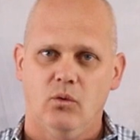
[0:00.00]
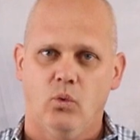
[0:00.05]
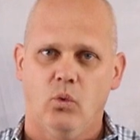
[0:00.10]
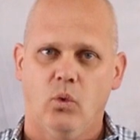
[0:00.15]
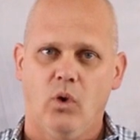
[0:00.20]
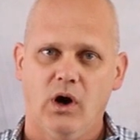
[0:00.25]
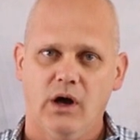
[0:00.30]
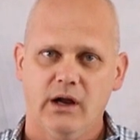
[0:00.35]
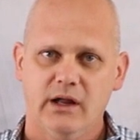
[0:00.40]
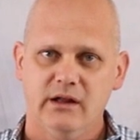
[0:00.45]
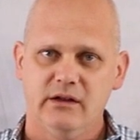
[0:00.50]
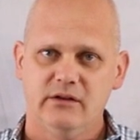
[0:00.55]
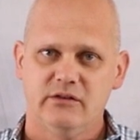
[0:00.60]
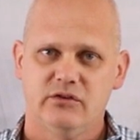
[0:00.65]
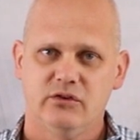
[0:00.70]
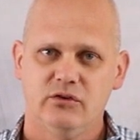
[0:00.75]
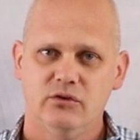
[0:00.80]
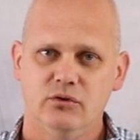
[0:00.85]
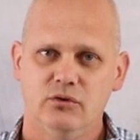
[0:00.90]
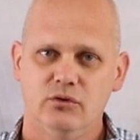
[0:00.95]
wanted
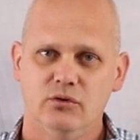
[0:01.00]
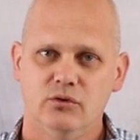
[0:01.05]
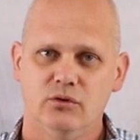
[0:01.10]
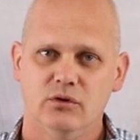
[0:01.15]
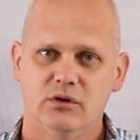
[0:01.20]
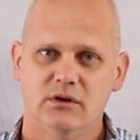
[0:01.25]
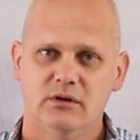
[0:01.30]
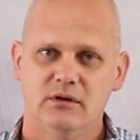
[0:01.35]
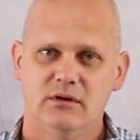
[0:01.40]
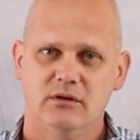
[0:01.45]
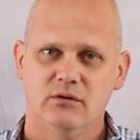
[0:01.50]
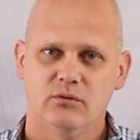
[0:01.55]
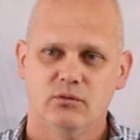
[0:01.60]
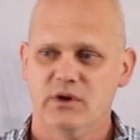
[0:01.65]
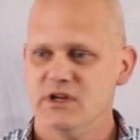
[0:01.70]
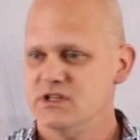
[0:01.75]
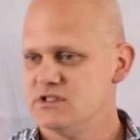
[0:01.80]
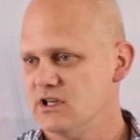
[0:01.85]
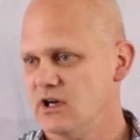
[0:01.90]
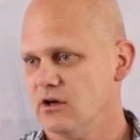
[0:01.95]
to
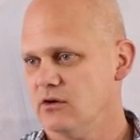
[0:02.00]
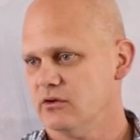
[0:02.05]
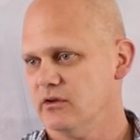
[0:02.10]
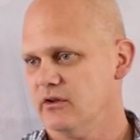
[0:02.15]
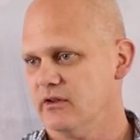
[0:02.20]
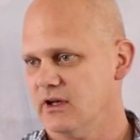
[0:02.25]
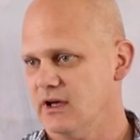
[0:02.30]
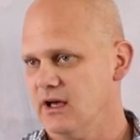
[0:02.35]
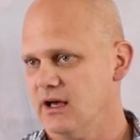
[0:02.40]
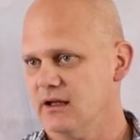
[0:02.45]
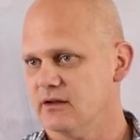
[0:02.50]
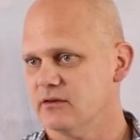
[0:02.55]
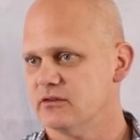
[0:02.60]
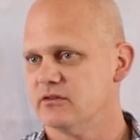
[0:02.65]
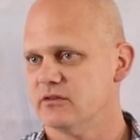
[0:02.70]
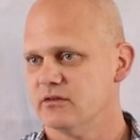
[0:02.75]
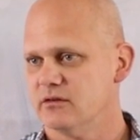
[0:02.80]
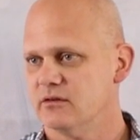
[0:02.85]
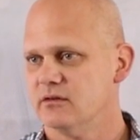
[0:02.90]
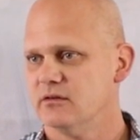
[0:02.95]
reach out to the
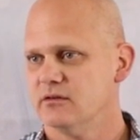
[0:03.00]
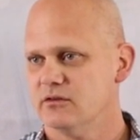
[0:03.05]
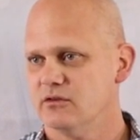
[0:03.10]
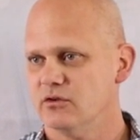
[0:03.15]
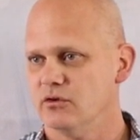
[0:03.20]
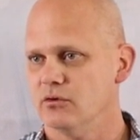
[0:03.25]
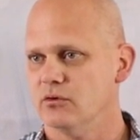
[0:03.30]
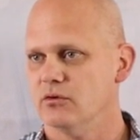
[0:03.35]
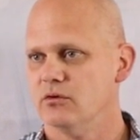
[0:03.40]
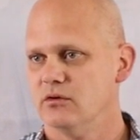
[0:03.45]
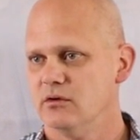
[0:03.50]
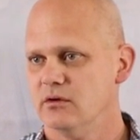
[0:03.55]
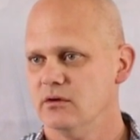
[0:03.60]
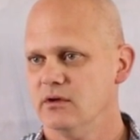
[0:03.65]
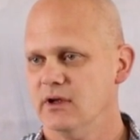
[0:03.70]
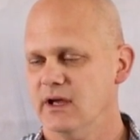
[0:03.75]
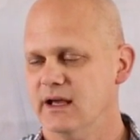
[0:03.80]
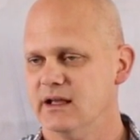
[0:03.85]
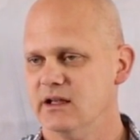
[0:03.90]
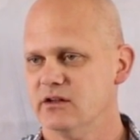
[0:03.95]
guys too
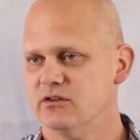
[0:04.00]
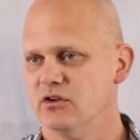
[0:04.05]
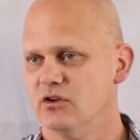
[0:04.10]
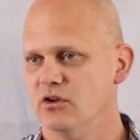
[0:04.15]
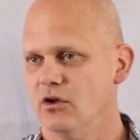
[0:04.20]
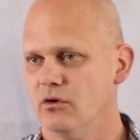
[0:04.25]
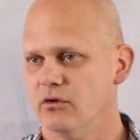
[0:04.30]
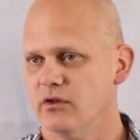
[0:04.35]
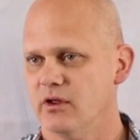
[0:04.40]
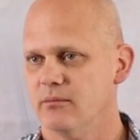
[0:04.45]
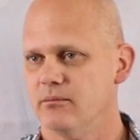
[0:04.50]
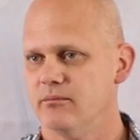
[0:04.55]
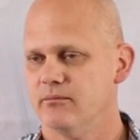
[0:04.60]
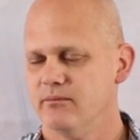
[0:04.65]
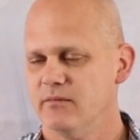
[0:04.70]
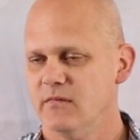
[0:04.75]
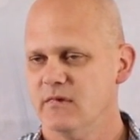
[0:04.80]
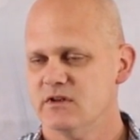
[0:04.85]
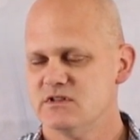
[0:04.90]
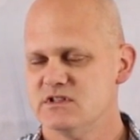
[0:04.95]
and get to know them.
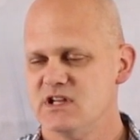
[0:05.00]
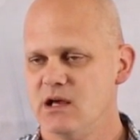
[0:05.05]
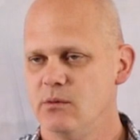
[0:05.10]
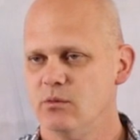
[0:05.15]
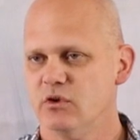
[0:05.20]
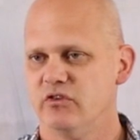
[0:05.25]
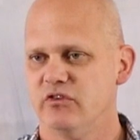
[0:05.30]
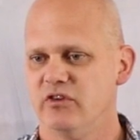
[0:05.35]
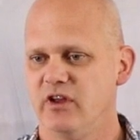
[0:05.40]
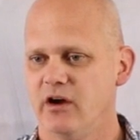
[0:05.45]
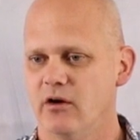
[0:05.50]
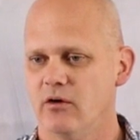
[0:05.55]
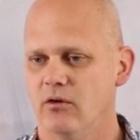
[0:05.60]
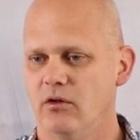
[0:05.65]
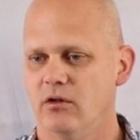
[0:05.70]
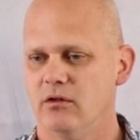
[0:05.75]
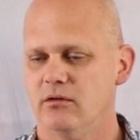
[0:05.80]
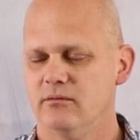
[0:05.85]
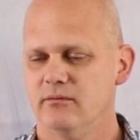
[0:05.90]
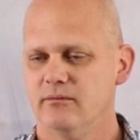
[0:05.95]
His name was
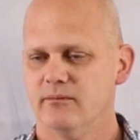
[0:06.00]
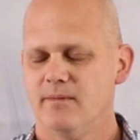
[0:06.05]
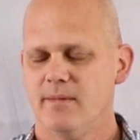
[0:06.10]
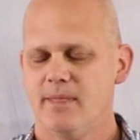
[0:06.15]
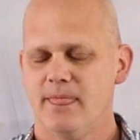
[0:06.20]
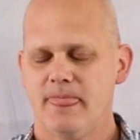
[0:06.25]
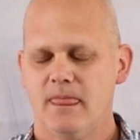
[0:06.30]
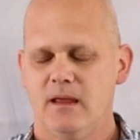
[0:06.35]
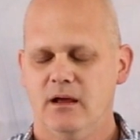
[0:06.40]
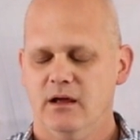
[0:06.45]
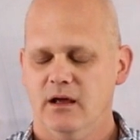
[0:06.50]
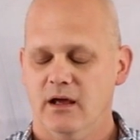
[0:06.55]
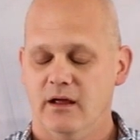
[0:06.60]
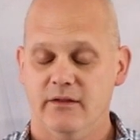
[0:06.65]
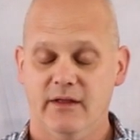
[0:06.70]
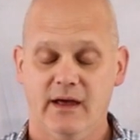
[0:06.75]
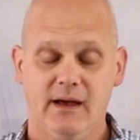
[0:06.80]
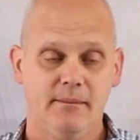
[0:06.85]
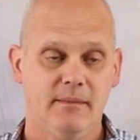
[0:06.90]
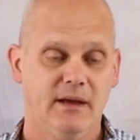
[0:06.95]
Daryl.
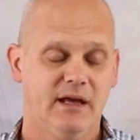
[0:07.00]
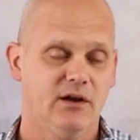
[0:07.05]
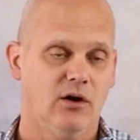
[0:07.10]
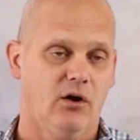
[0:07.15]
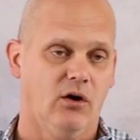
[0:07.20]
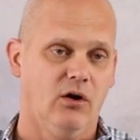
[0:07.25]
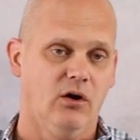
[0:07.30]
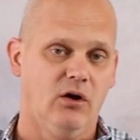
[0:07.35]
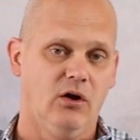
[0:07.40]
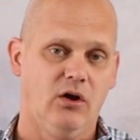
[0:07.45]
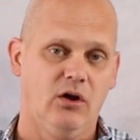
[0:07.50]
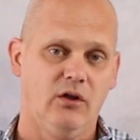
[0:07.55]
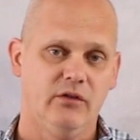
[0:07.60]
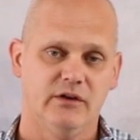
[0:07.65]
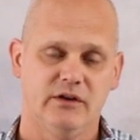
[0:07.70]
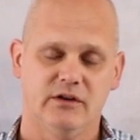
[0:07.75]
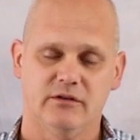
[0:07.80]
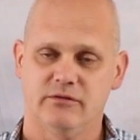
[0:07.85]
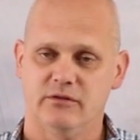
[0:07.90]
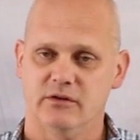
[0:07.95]
And that made all
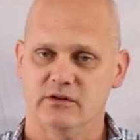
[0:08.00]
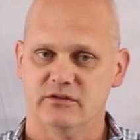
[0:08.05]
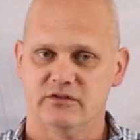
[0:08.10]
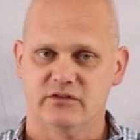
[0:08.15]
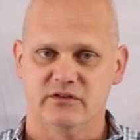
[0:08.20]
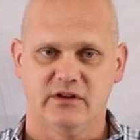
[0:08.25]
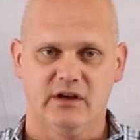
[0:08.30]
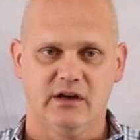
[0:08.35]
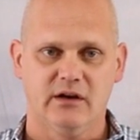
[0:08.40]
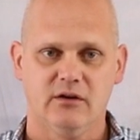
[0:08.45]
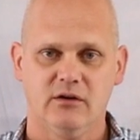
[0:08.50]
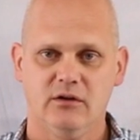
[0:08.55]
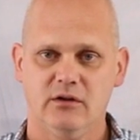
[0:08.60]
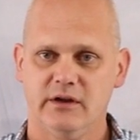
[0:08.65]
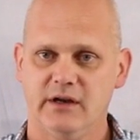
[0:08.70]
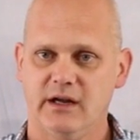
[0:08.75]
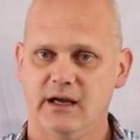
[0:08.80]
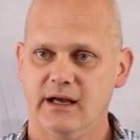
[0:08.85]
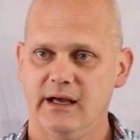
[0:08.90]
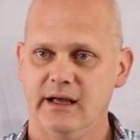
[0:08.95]
the difference. Daryl
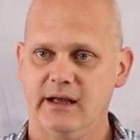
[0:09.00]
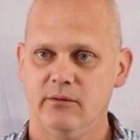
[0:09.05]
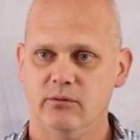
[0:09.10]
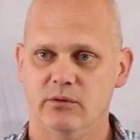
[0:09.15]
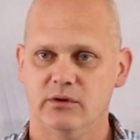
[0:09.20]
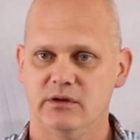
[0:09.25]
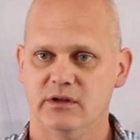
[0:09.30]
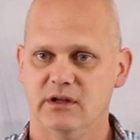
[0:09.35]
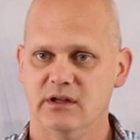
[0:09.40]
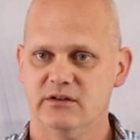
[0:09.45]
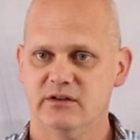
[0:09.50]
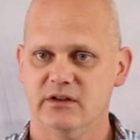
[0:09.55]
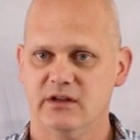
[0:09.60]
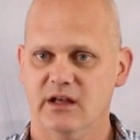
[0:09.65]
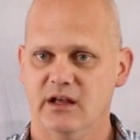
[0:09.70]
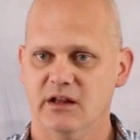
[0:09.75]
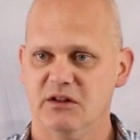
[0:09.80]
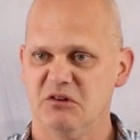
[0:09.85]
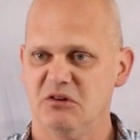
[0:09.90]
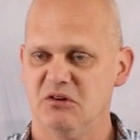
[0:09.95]
and I would get
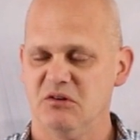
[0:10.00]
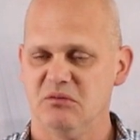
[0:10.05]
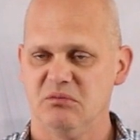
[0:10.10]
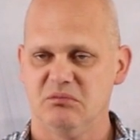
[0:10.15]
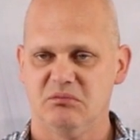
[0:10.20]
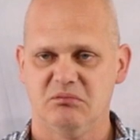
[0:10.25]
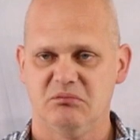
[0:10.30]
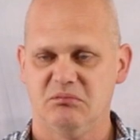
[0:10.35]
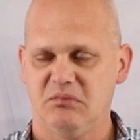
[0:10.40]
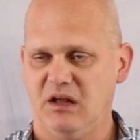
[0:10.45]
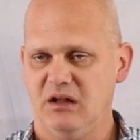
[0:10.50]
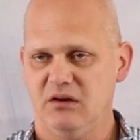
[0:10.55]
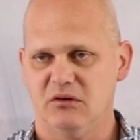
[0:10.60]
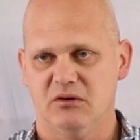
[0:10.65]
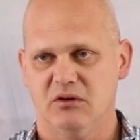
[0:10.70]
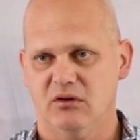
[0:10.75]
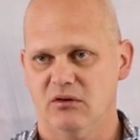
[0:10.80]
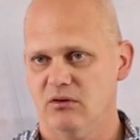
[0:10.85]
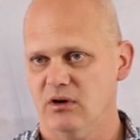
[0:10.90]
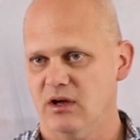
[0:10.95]
together, I
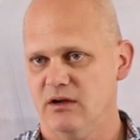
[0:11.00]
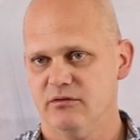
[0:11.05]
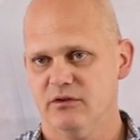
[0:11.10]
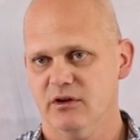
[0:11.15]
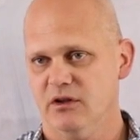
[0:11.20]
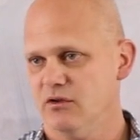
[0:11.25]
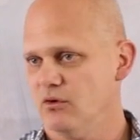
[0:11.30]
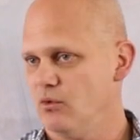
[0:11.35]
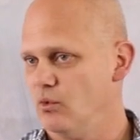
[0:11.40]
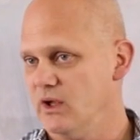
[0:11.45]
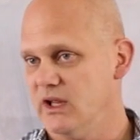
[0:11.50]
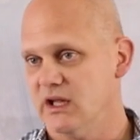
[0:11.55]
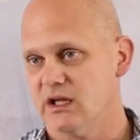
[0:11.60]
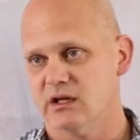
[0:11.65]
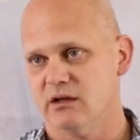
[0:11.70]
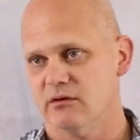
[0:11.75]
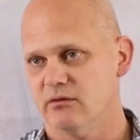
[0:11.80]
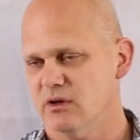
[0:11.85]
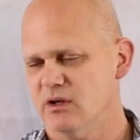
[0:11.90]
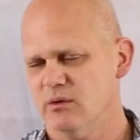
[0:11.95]
don't know, every other week.
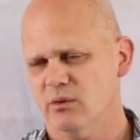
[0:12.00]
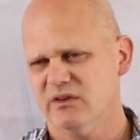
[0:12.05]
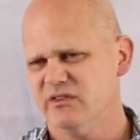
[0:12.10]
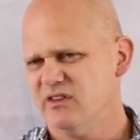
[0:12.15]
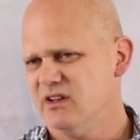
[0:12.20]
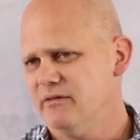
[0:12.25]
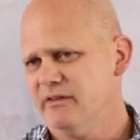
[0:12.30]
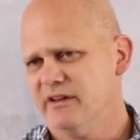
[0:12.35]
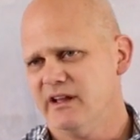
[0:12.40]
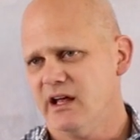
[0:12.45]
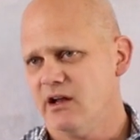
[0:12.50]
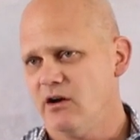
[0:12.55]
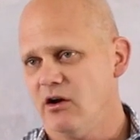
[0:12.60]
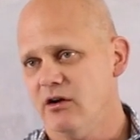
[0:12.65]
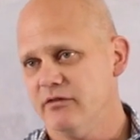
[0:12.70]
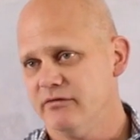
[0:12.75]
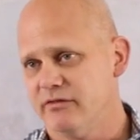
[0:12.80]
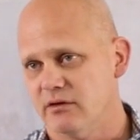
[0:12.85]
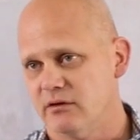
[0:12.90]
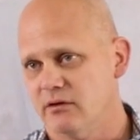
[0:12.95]
It wasn't even that
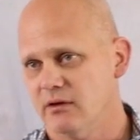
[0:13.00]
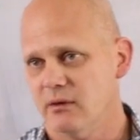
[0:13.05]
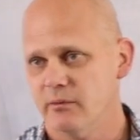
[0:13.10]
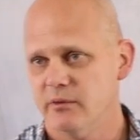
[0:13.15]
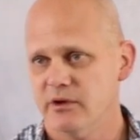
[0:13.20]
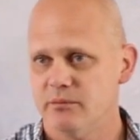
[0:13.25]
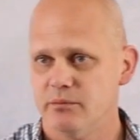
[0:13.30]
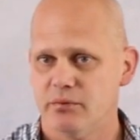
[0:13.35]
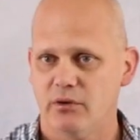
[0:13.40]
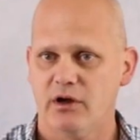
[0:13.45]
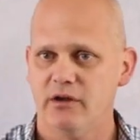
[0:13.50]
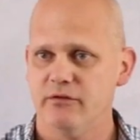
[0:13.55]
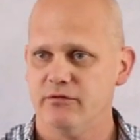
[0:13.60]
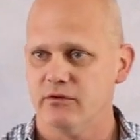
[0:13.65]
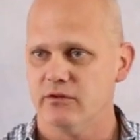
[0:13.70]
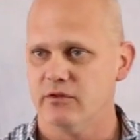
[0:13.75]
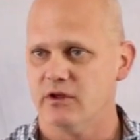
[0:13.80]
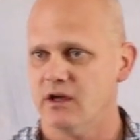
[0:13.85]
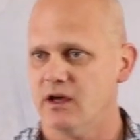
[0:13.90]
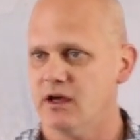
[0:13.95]
often. And we'd pray
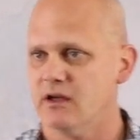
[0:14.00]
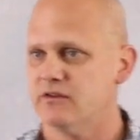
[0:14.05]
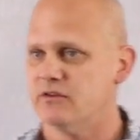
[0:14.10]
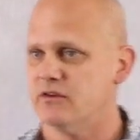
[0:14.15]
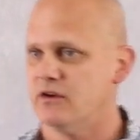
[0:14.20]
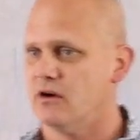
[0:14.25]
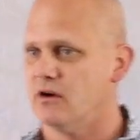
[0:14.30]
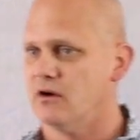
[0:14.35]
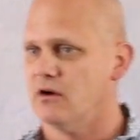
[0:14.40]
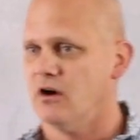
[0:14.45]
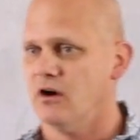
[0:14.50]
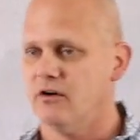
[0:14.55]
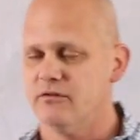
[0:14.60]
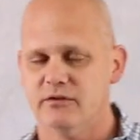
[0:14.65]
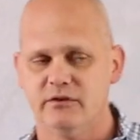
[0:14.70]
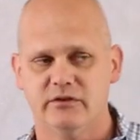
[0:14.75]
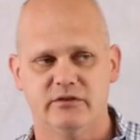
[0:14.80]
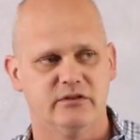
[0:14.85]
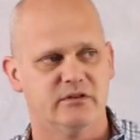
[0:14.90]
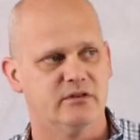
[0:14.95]
for the guys in our
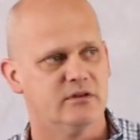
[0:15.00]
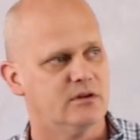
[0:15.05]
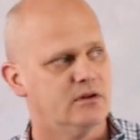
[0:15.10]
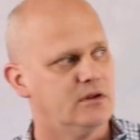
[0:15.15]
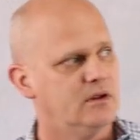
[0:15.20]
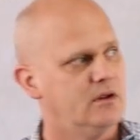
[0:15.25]
office.